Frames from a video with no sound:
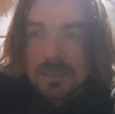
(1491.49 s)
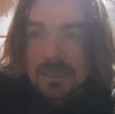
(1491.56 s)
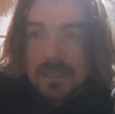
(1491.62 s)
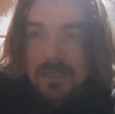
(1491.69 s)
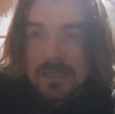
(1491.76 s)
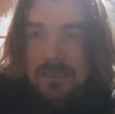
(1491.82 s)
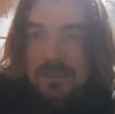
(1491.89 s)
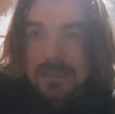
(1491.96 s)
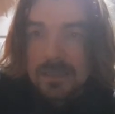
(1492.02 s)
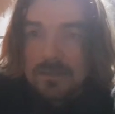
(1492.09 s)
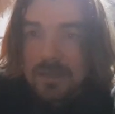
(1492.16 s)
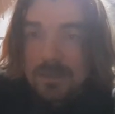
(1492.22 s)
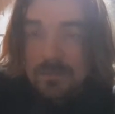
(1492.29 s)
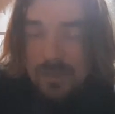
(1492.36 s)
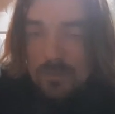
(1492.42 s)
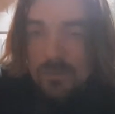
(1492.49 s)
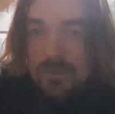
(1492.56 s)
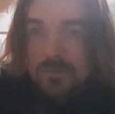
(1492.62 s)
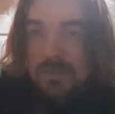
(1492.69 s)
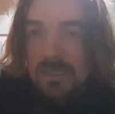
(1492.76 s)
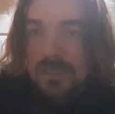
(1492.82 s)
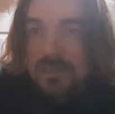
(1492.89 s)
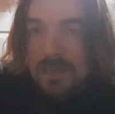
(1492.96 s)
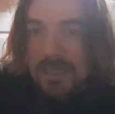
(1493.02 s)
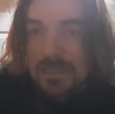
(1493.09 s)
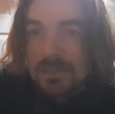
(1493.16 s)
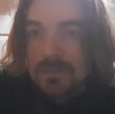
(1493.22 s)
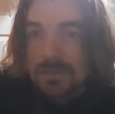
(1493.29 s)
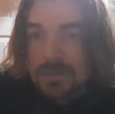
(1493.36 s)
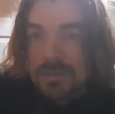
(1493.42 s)
And it would be a great
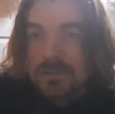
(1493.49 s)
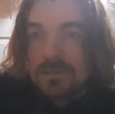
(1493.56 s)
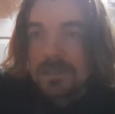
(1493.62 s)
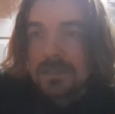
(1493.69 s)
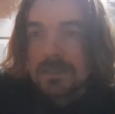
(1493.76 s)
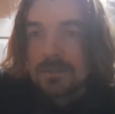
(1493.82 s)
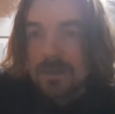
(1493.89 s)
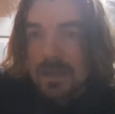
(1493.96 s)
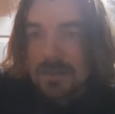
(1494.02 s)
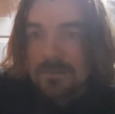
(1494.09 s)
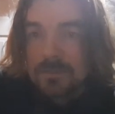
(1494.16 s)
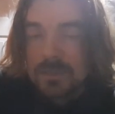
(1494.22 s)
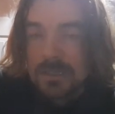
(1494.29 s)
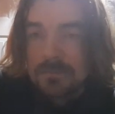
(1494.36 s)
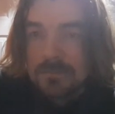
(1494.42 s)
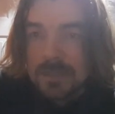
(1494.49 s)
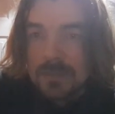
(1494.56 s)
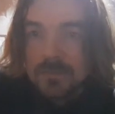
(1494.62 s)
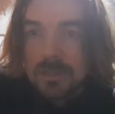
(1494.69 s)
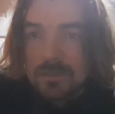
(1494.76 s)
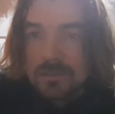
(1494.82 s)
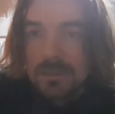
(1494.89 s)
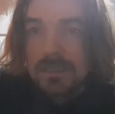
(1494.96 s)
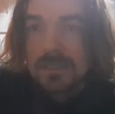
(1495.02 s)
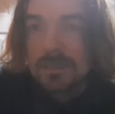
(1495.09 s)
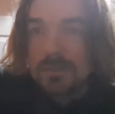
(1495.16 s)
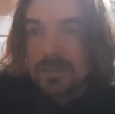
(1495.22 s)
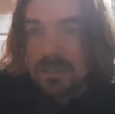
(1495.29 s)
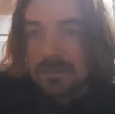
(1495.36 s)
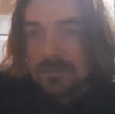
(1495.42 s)
luxury to have, but I'm not really
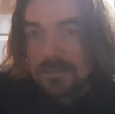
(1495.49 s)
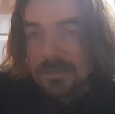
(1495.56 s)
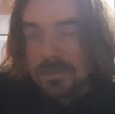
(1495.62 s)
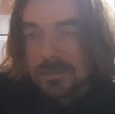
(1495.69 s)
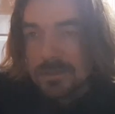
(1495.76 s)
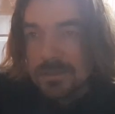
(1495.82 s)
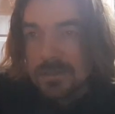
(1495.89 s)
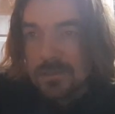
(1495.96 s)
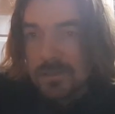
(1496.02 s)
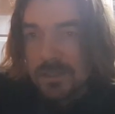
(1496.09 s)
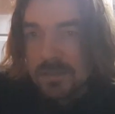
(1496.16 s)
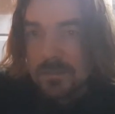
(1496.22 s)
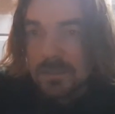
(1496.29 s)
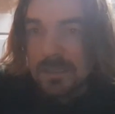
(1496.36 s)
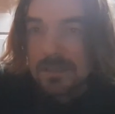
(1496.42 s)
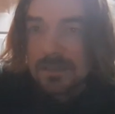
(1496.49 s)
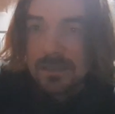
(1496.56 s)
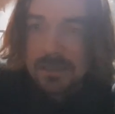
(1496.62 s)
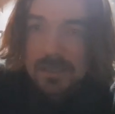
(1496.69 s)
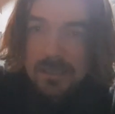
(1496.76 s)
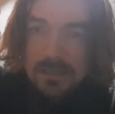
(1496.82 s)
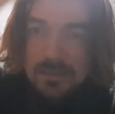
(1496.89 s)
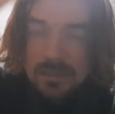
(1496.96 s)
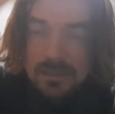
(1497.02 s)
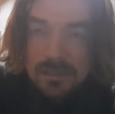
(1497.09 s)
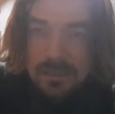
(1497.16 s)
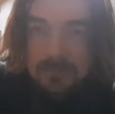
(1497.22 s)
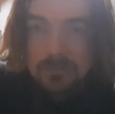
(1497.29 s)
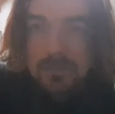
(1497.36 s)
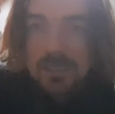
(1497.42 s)
looking for luxuries, because I like to
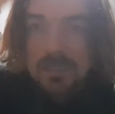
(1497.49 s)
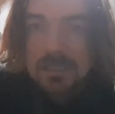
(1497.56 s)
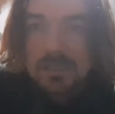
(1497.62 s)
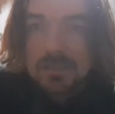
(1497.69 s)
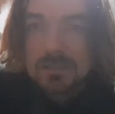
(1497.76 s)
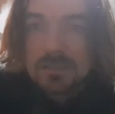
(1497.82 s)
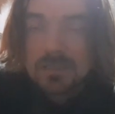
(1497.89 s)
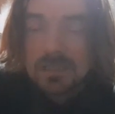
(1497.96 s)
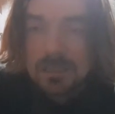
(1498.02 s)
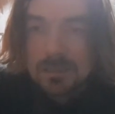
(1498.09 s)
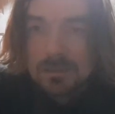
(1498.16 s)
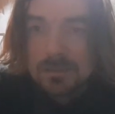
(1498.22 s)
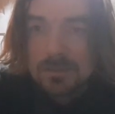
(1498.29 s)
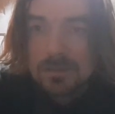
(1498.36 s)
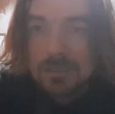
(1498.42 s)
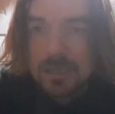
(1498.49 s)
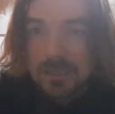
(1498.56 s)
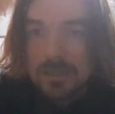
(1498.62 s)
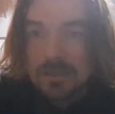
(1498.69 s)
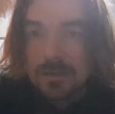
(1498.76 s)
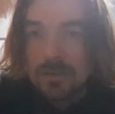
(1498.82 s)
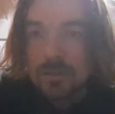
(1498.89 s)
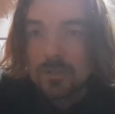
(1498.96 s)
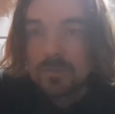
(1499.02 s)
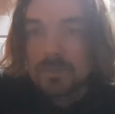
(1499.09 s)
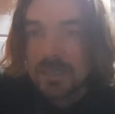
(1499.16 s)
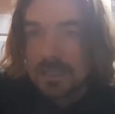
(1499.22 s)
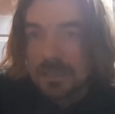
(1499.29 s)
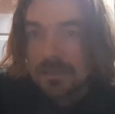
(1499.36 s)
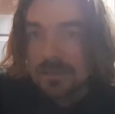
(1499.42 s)
keep my skills kind of
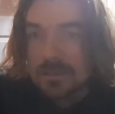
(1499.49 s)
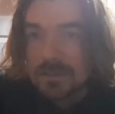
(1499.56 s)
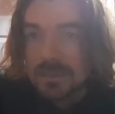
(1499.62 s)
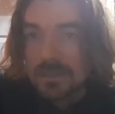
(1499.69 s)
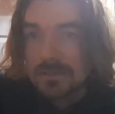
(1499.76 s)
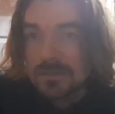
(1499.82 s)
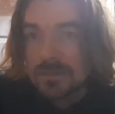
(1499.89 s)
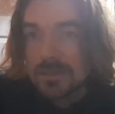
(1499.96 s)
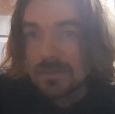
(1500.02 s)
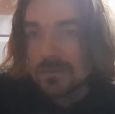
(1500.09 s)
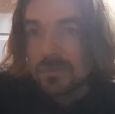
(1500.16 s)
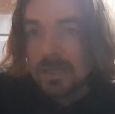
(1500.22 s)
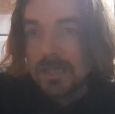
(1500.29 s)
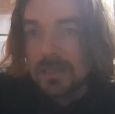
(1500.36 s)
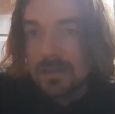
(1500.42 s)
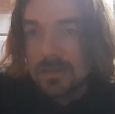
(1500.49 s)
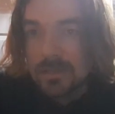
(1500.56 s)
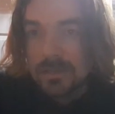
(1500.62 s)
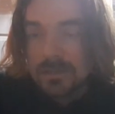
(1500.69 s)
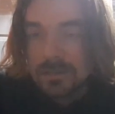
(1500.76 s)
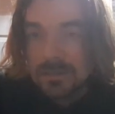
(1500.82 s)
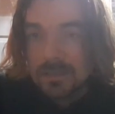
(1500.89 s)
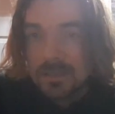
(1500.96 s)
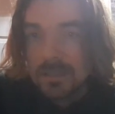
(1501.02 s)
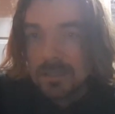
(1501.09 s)
homed in and well oiled.